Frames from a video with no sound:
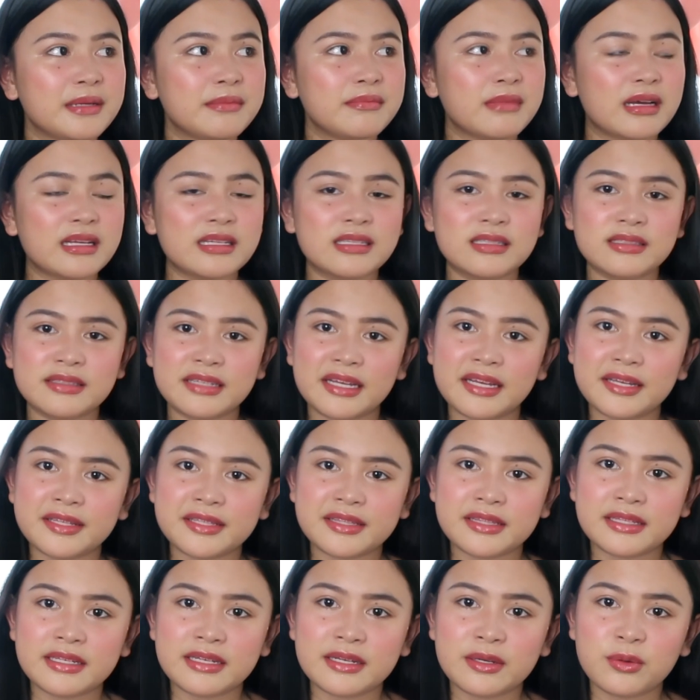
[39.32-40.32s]

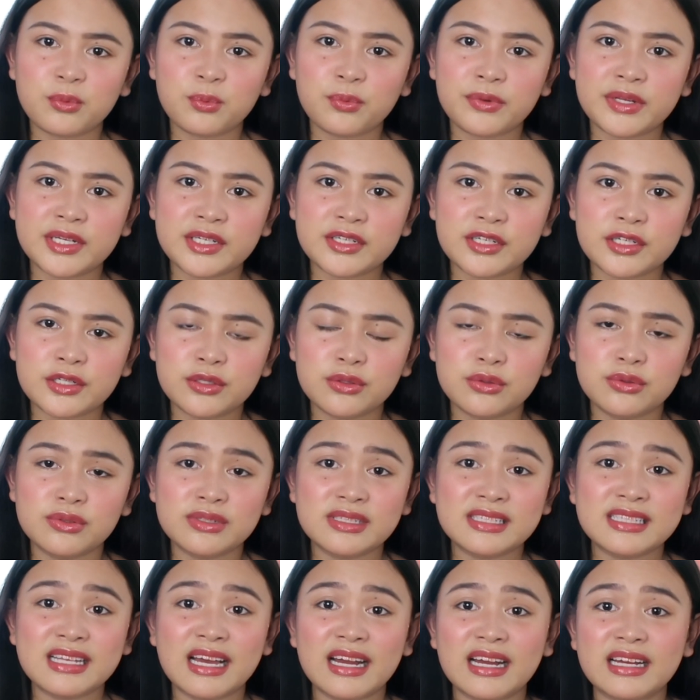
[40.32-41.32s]
Meditating
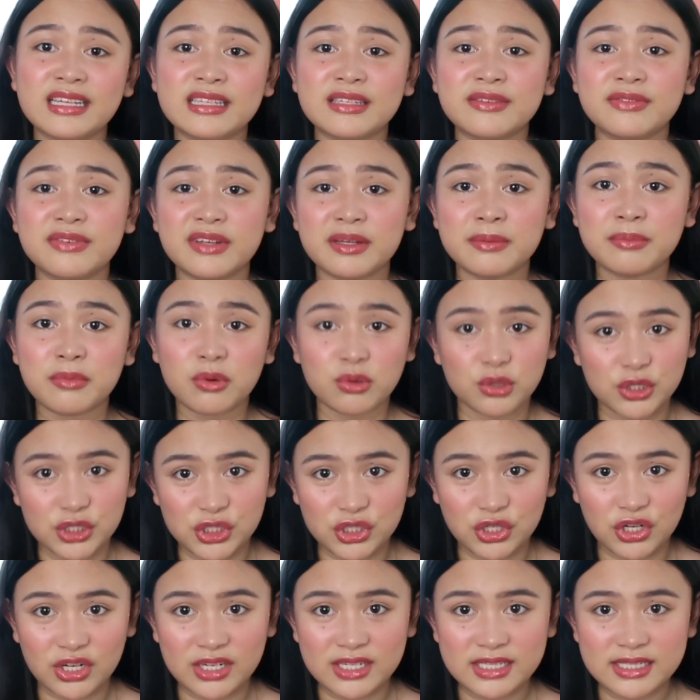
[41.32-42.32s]
reduces negative
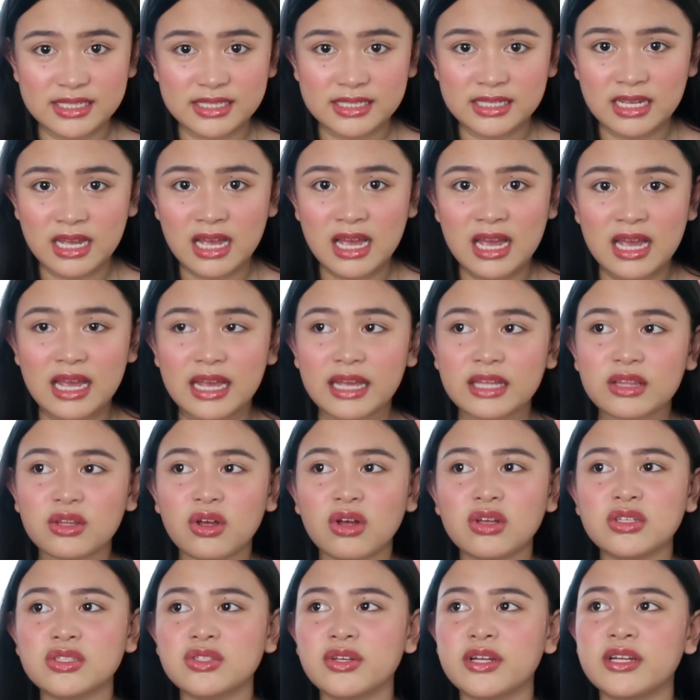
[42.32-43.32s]
emotions. It
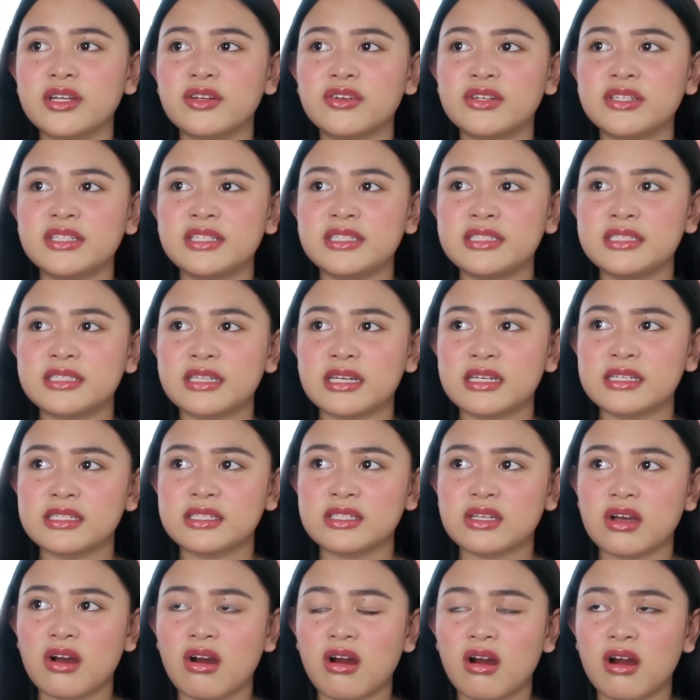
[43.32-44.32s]
also
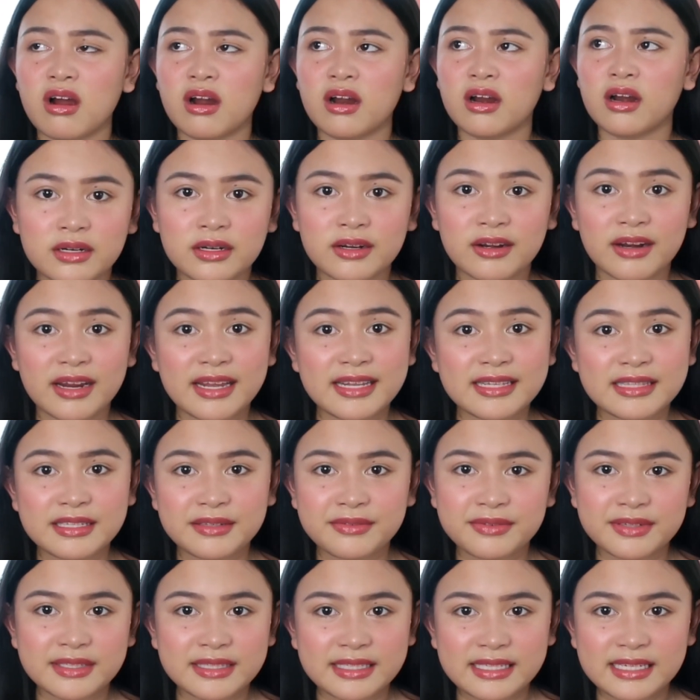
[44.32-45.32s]
increases our
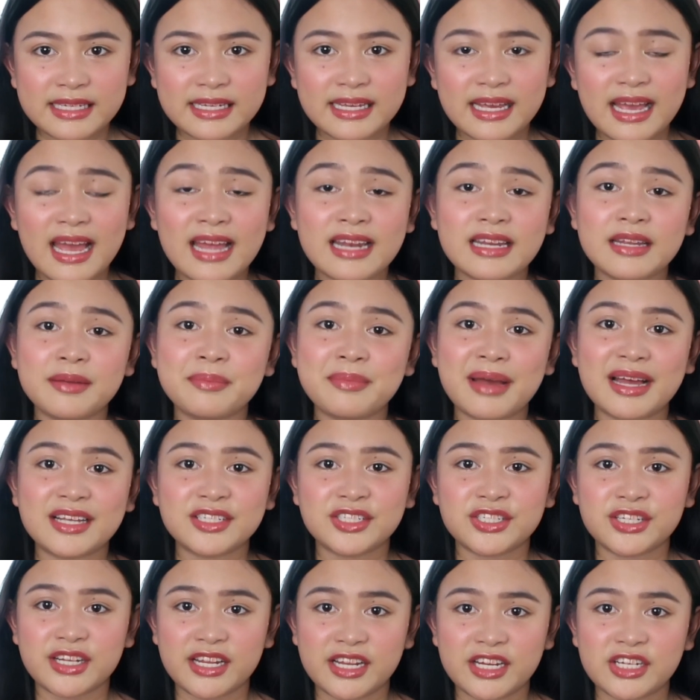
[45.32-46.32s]
creativity and
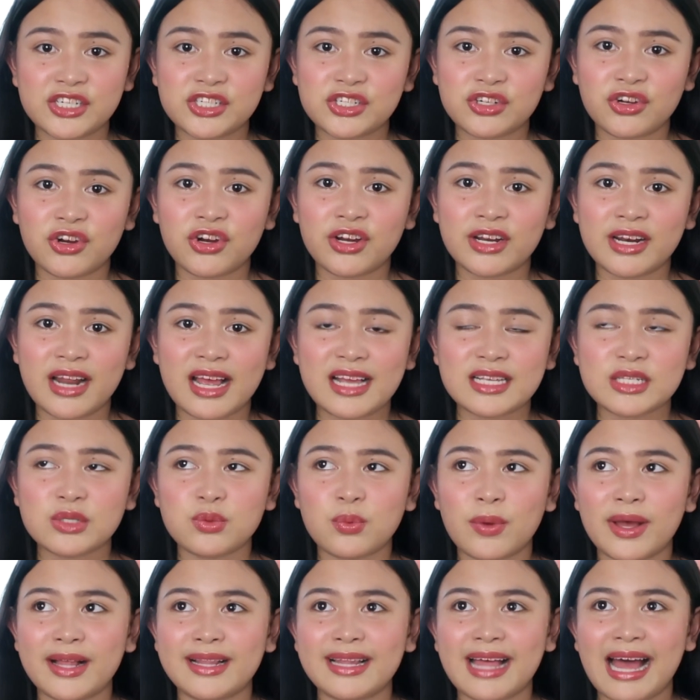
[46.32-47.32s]
imagination,
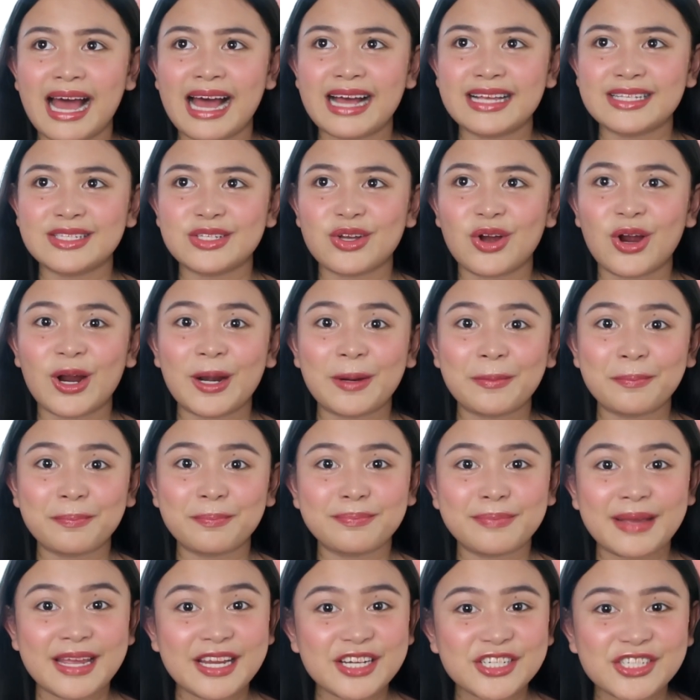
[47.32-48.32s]
as well as our
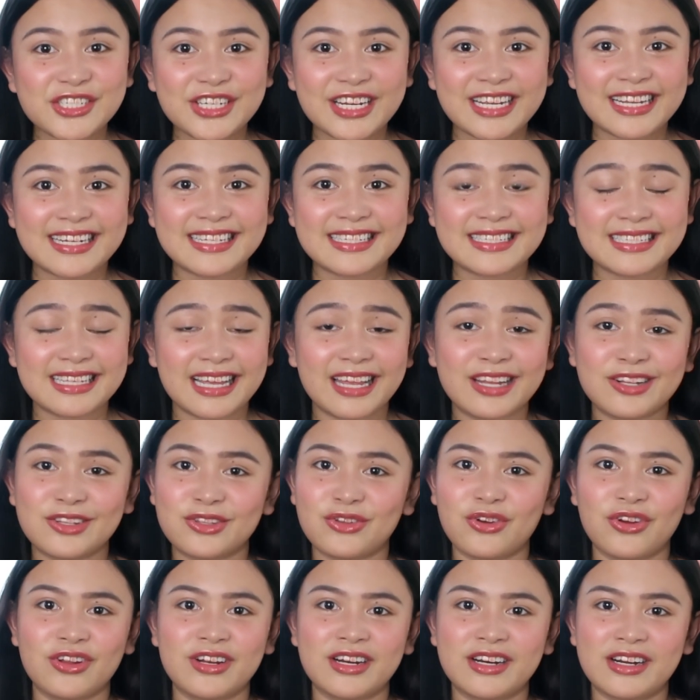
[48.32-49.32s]
patience
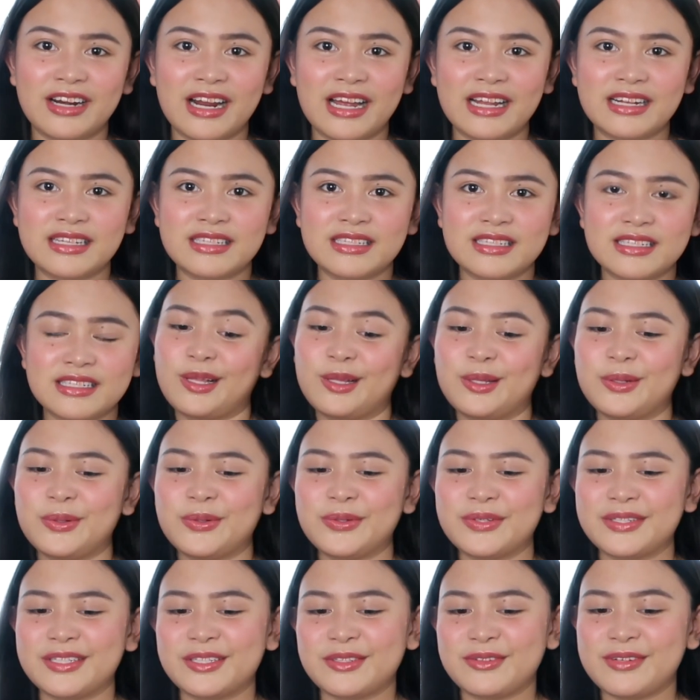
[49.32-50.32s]
and tolerance.
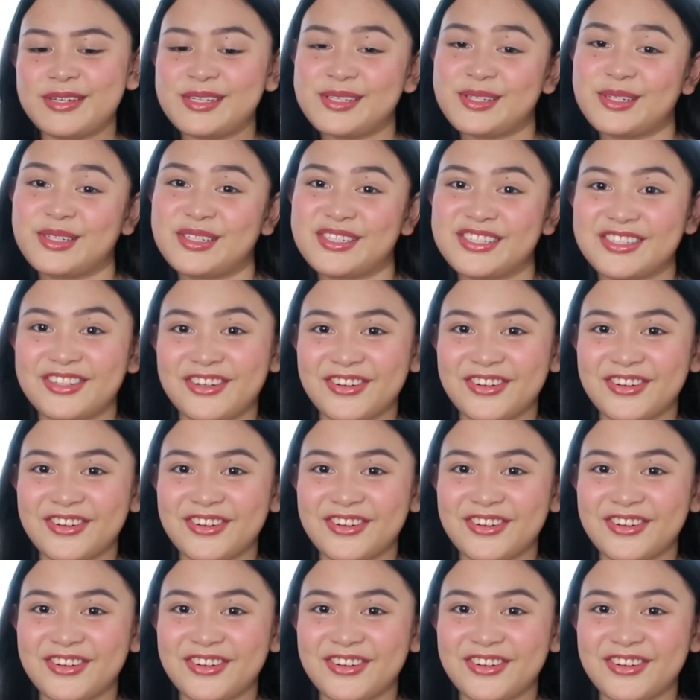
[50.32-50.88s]
Hello, nag-research